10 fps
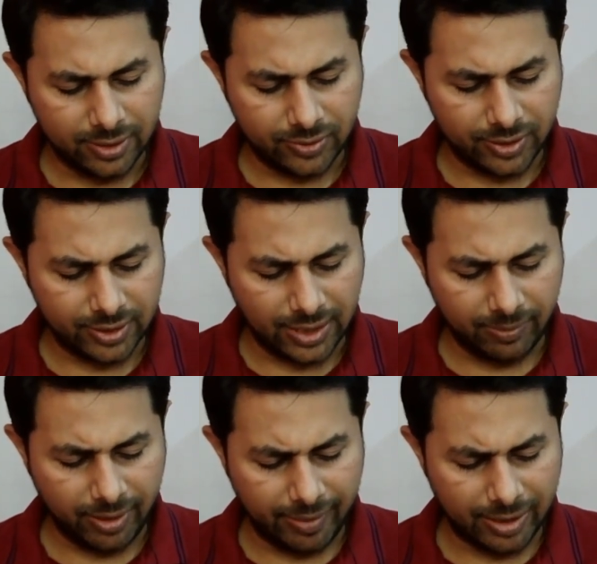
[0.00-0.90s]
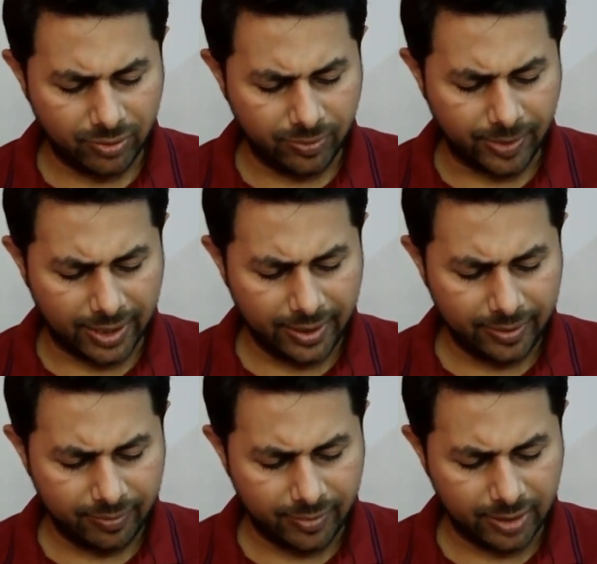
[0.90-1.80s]
So it's lambda by 2 pi
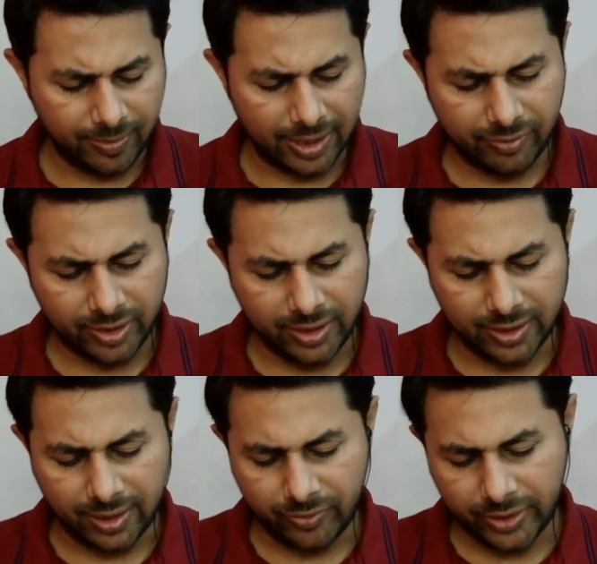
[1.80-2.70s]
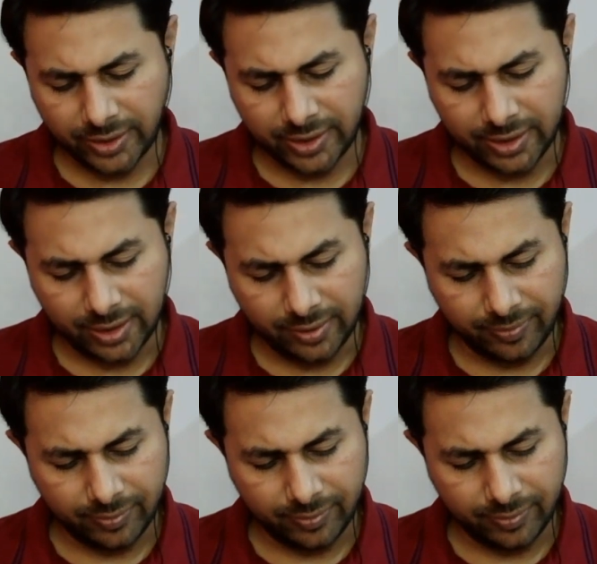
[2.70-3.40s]
multiplied with theta. What is theta?